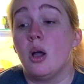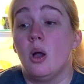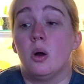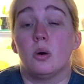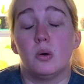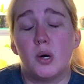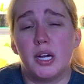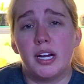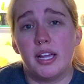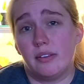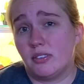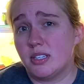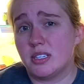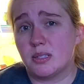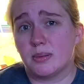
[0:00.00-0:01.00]
or if you
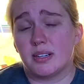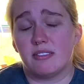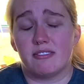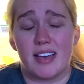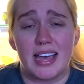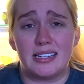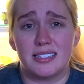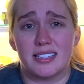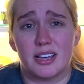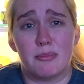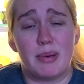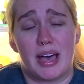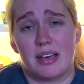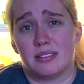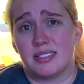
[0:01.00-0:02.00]
just want to vent
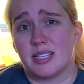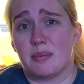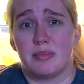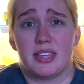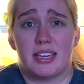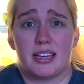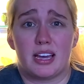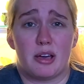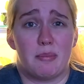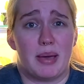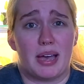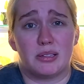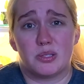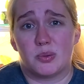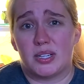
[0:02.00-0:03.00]
about something
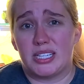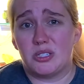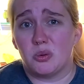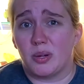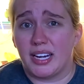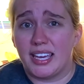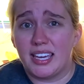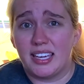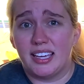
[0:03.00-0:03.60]
about 2020,